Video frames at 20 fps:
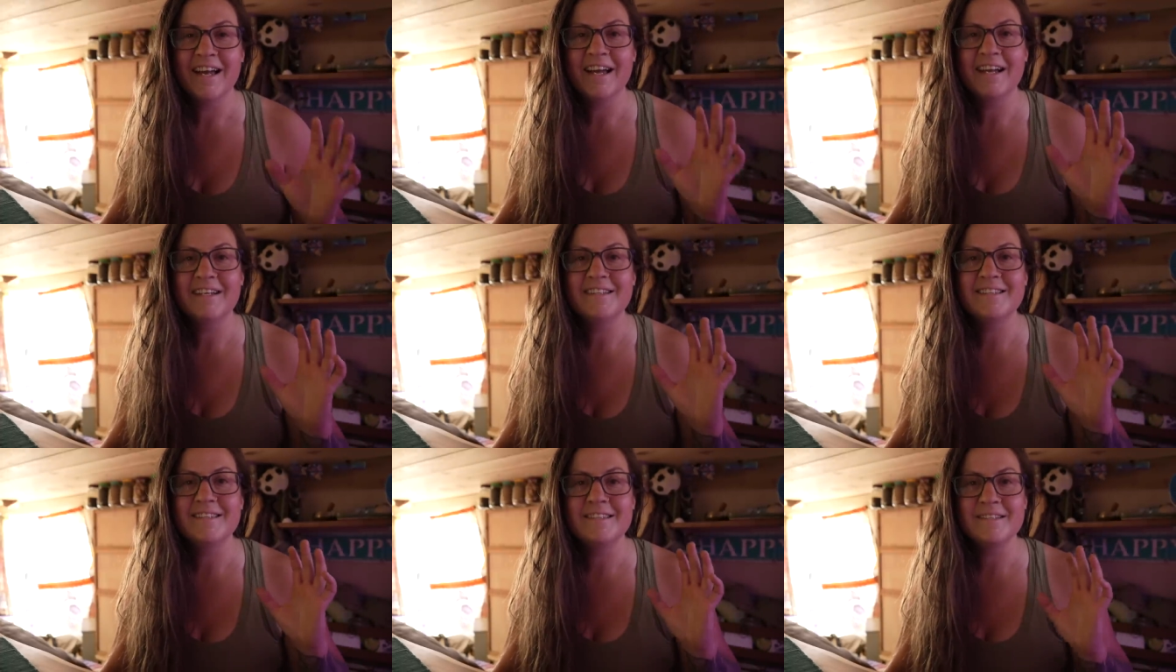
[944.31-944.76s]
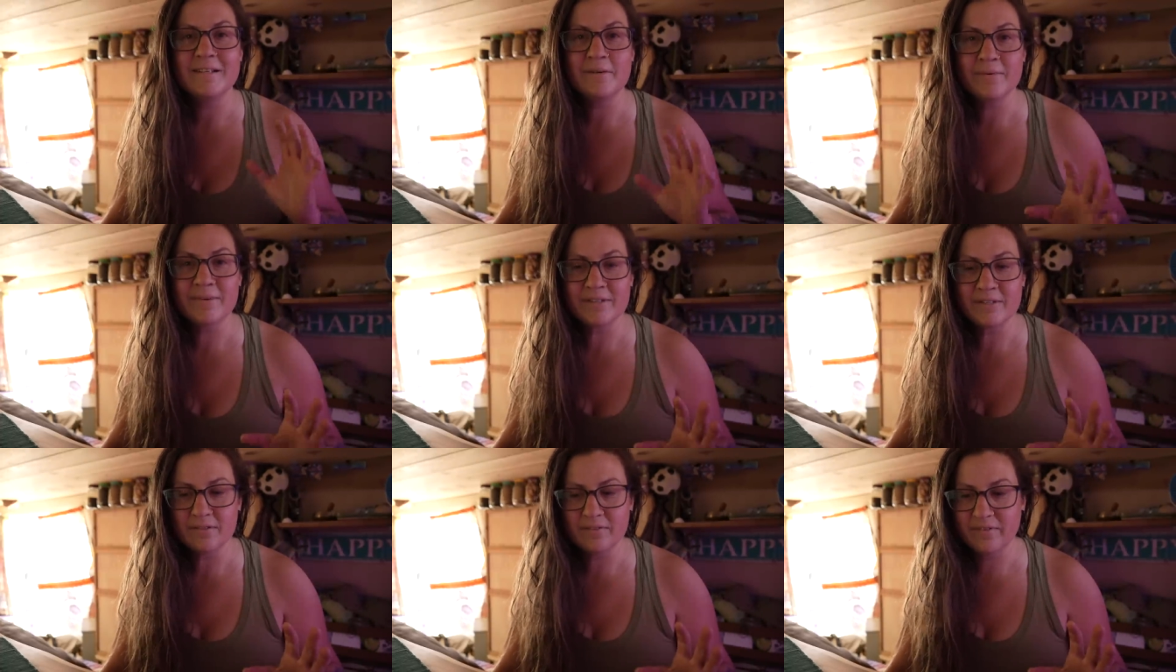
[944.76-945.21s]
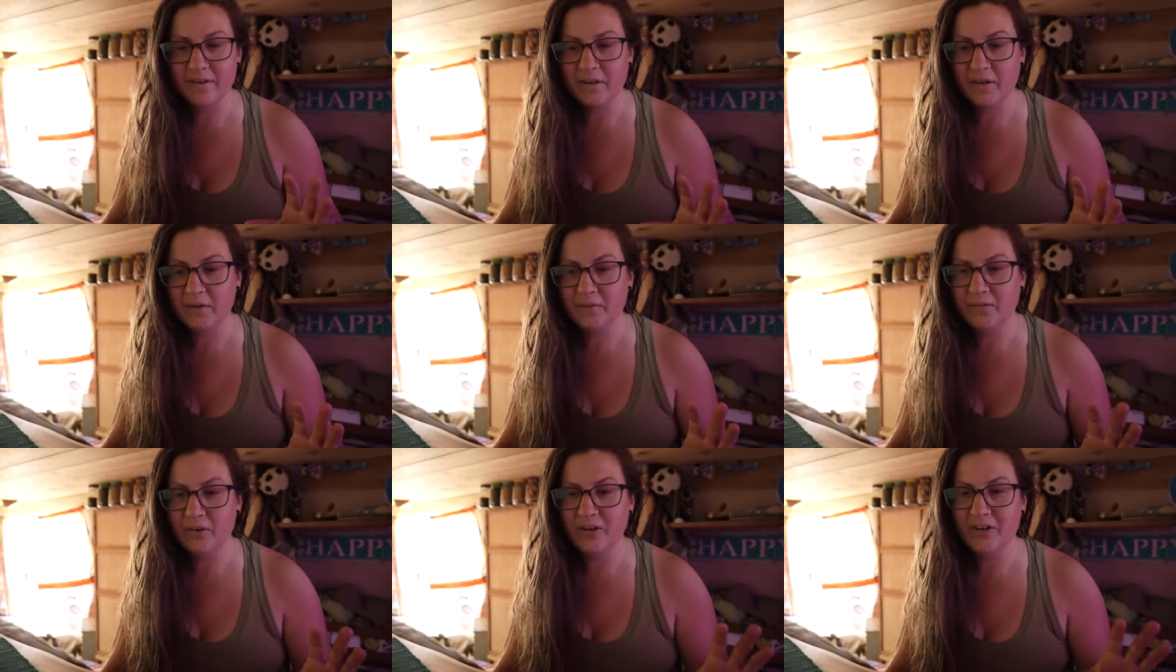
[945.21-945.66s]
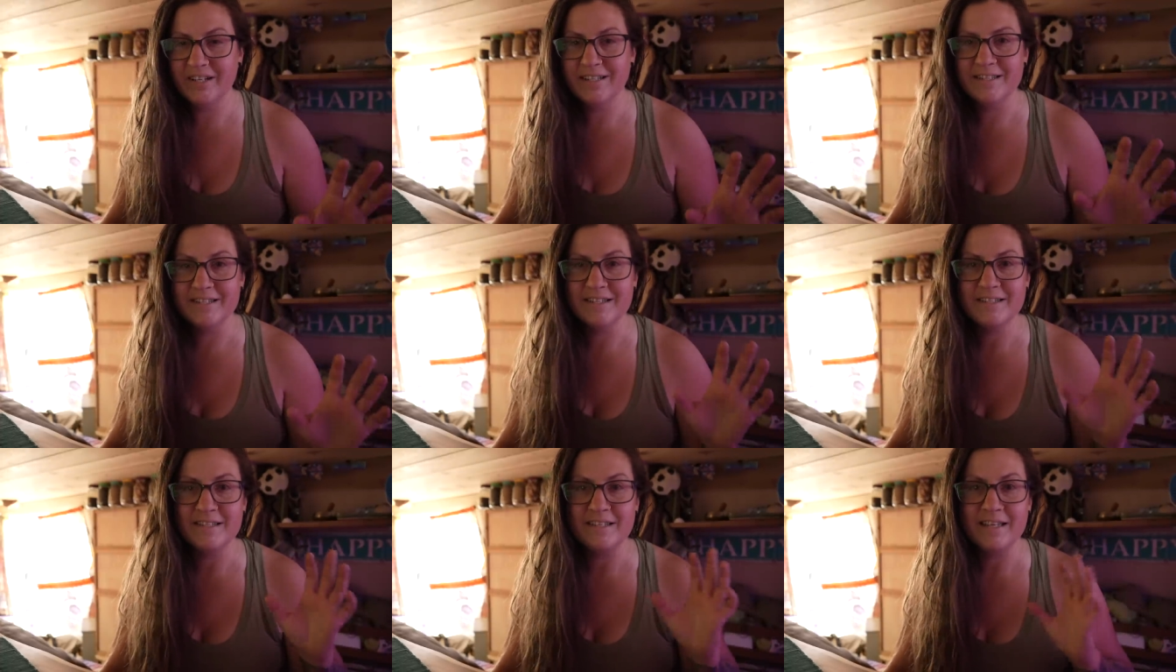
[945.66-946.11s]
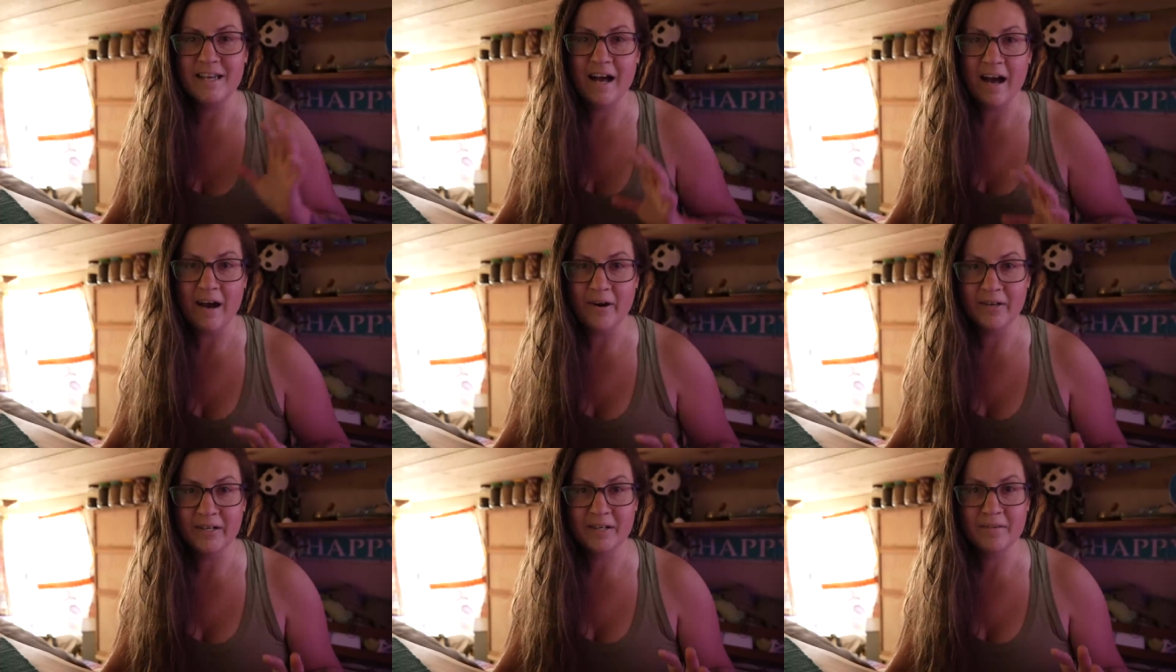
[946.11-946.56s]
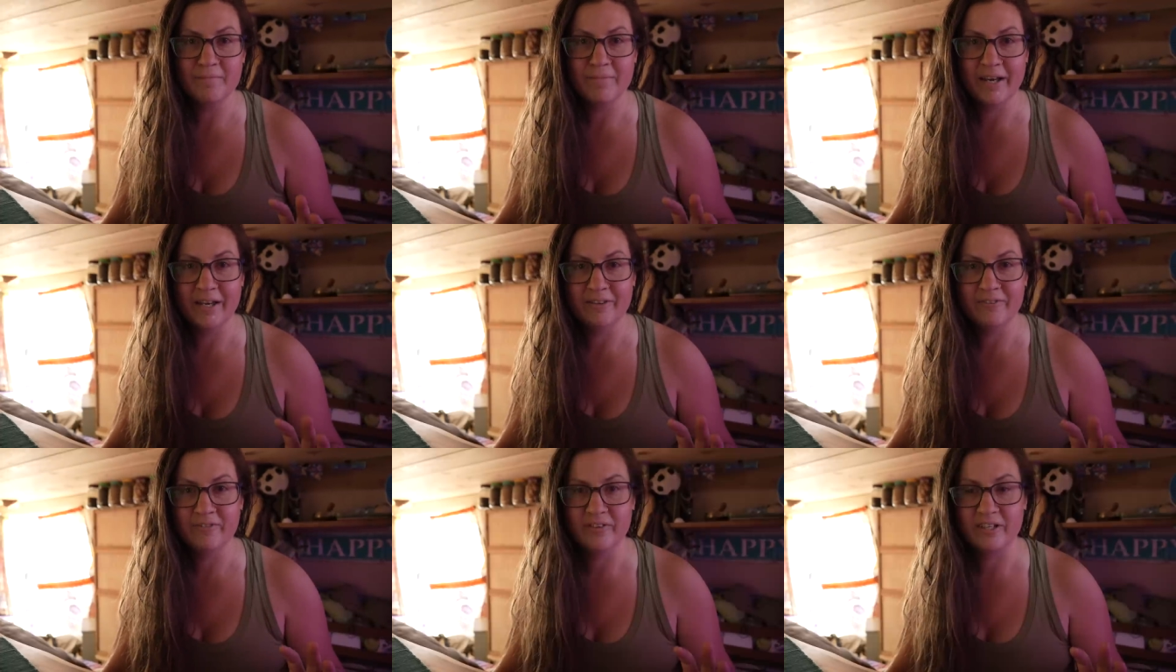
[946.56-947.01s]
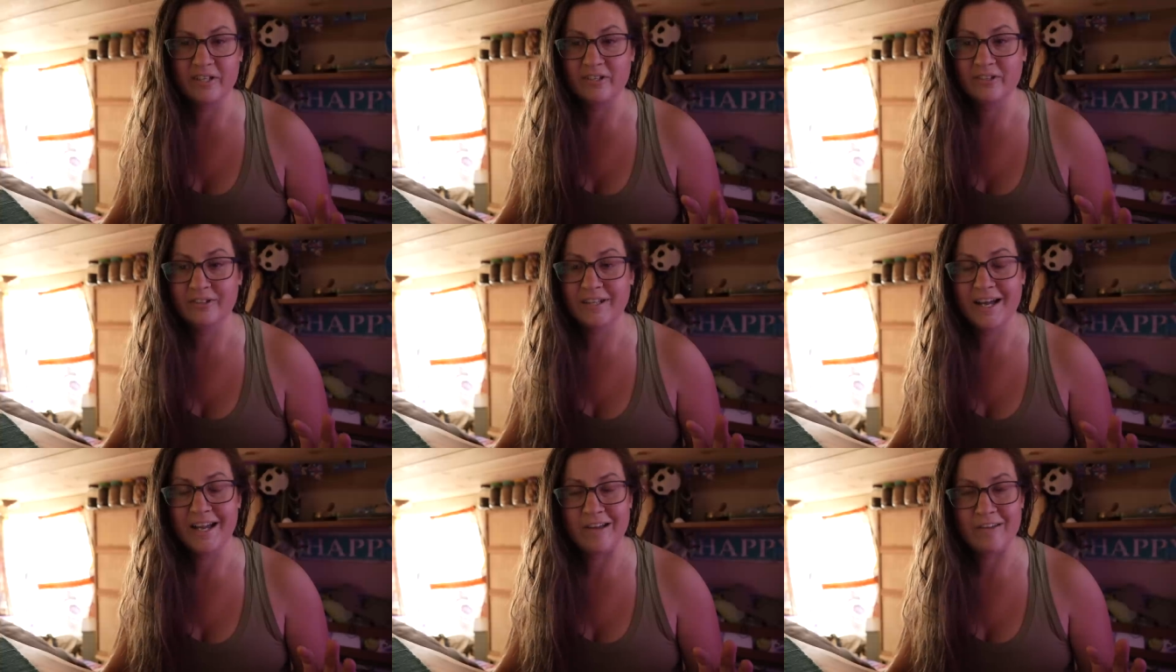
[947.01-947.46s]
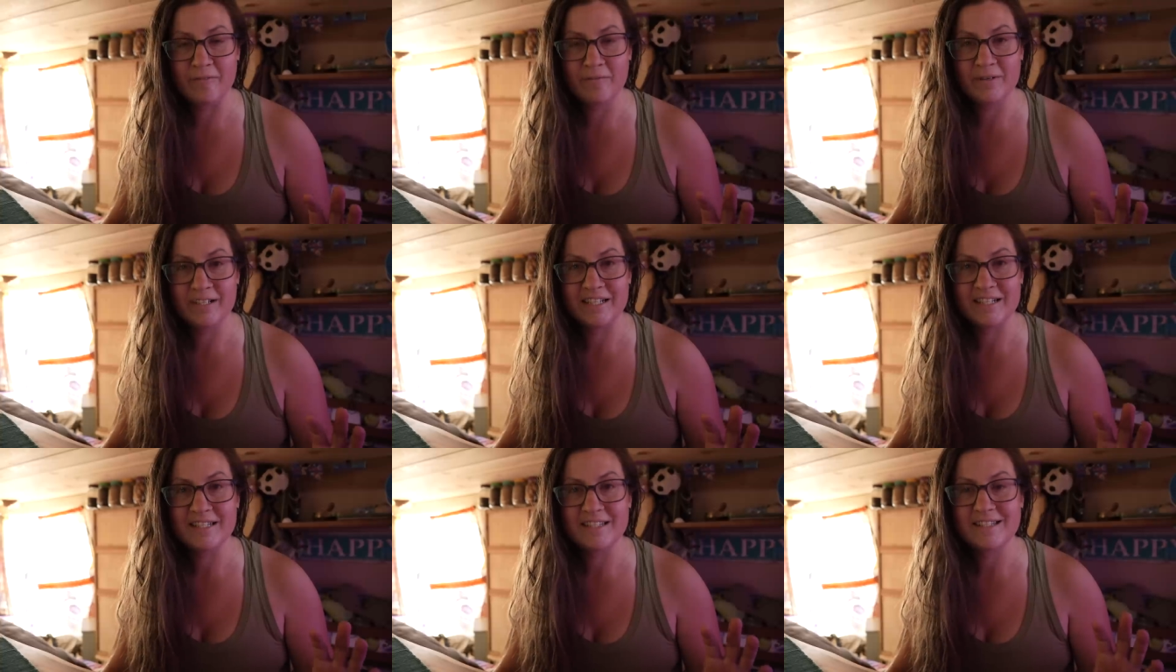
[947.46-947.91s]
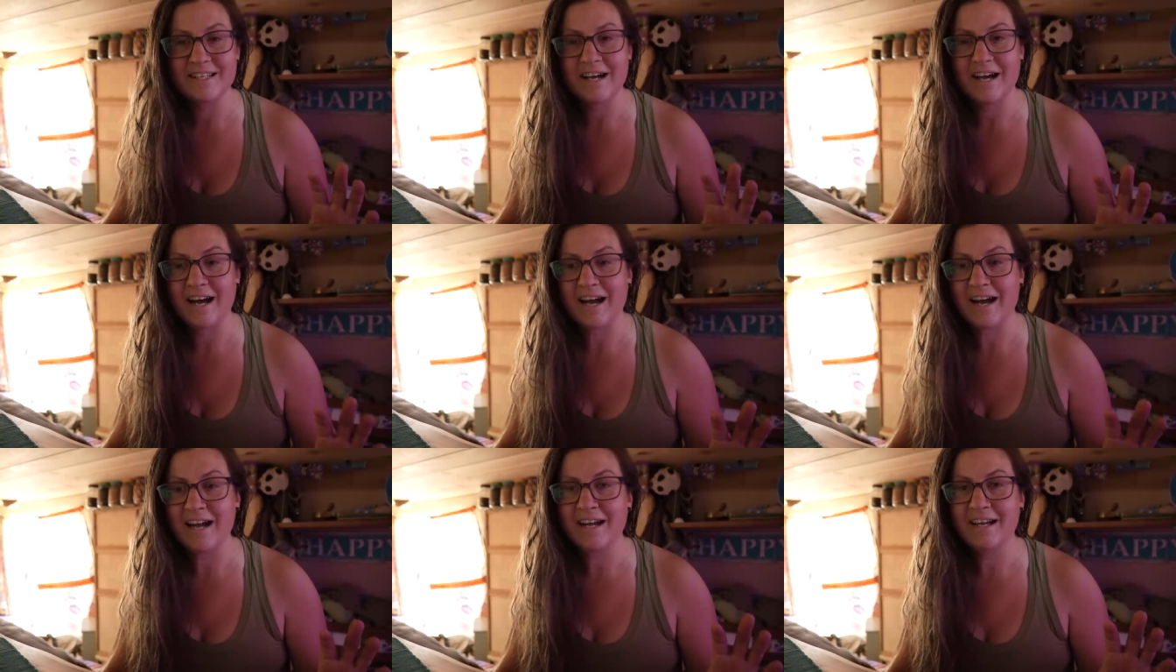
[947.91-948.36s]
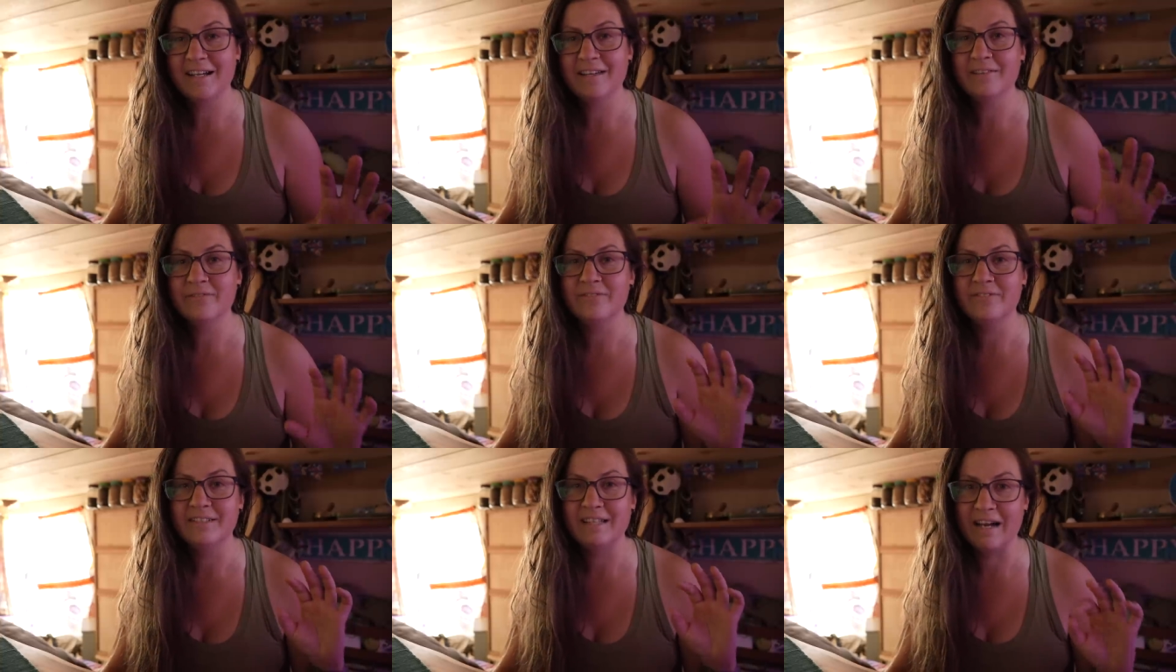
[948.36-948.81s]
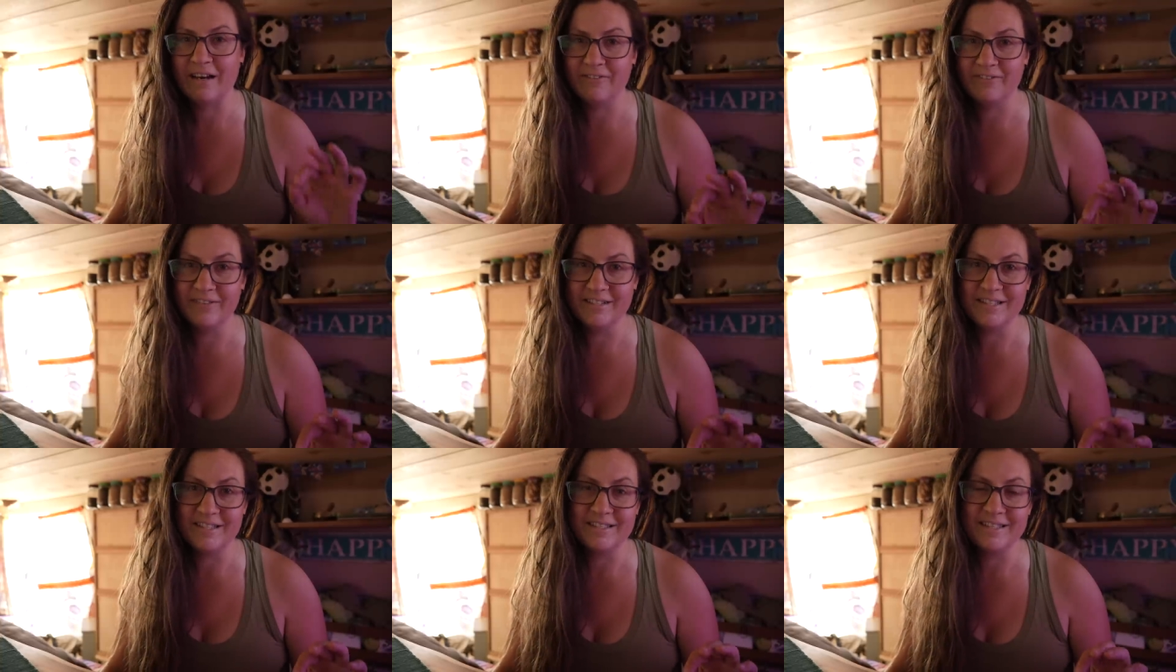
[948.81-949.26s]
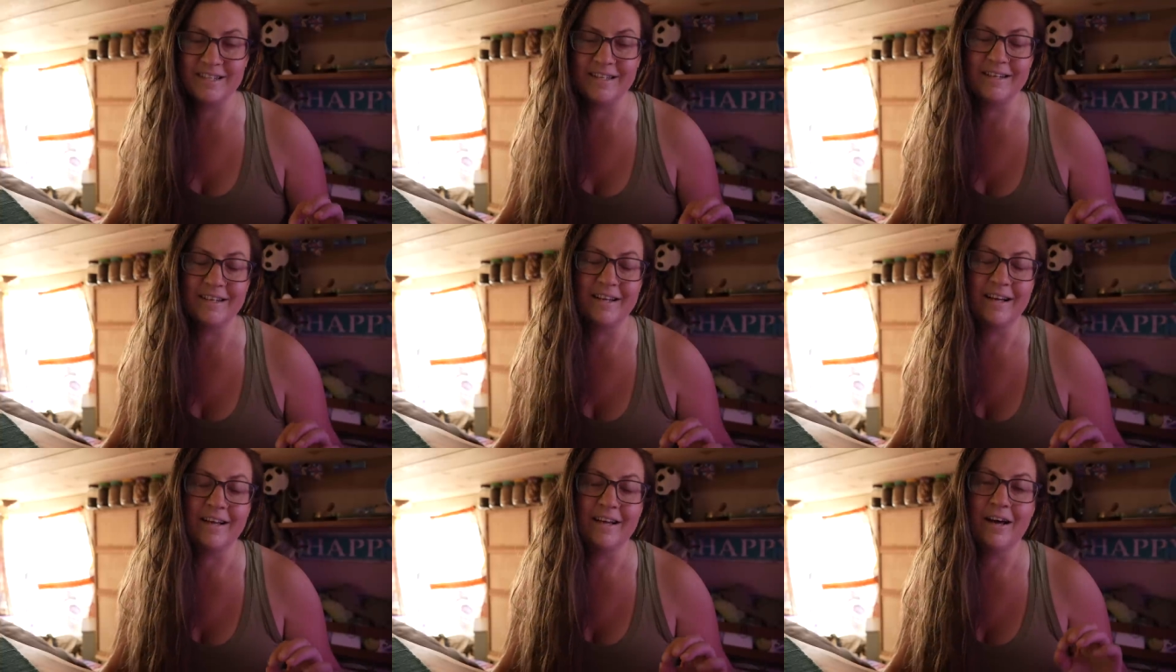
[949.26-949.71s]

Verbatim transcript: and see what's available and see how it can benefit your life because I have definitely seen